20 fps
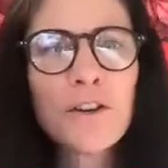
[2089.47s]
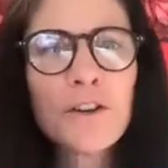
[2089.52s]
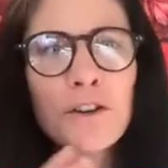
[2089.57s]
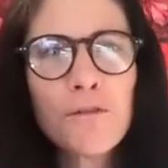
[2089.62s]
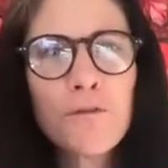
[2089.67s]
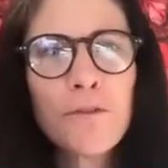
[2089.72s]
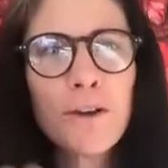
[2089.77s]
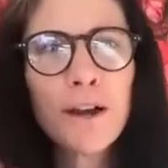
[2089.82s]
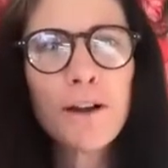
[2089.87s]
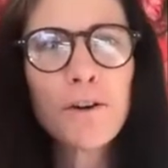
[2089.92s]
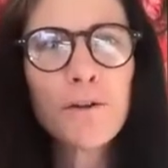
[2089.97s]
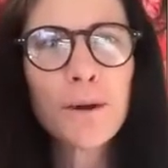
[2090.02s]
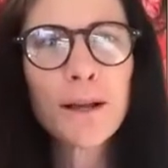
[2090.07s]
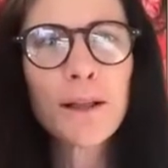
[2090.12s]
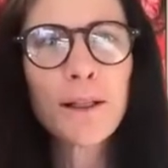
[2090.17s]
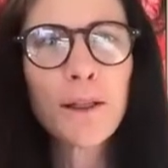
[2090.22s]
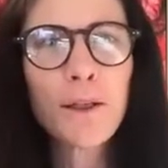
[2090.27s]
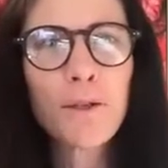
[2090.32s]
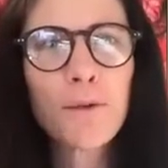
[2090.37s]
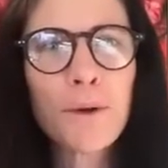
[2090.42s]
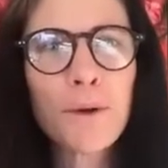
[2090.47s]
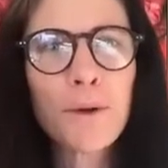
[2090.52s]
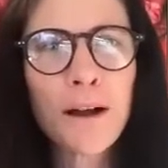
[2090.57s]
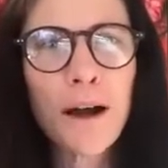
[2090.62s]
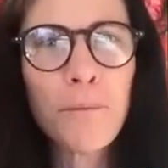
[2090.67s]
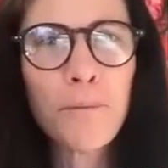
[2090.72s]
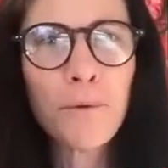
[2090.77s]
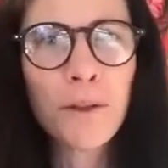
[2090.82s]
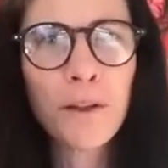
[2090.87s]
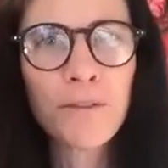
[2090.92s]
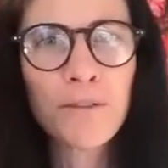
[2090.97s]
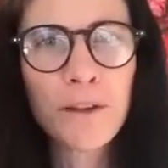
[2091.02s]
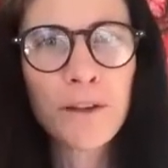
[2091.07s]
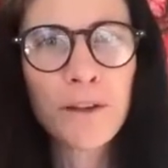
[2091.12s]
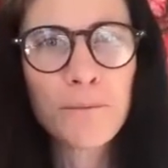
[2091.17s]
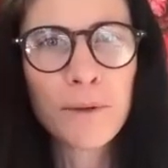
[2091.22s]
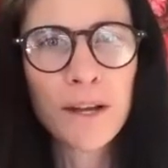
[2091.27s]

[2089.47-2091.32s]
You ran quickly through a couple of them,